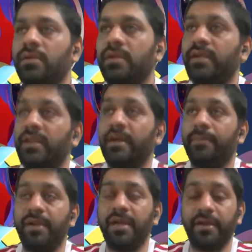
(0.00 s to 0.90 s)
England are
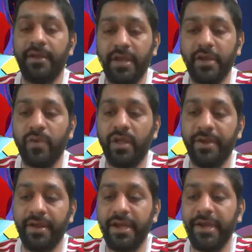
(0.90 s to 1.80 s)
playing really well,
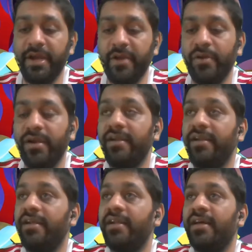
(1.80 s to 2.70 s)
really well.
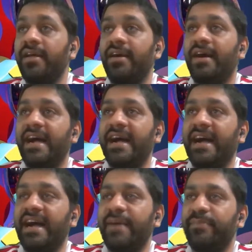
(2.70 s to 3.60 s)

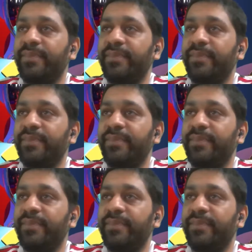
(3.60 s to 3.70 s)
I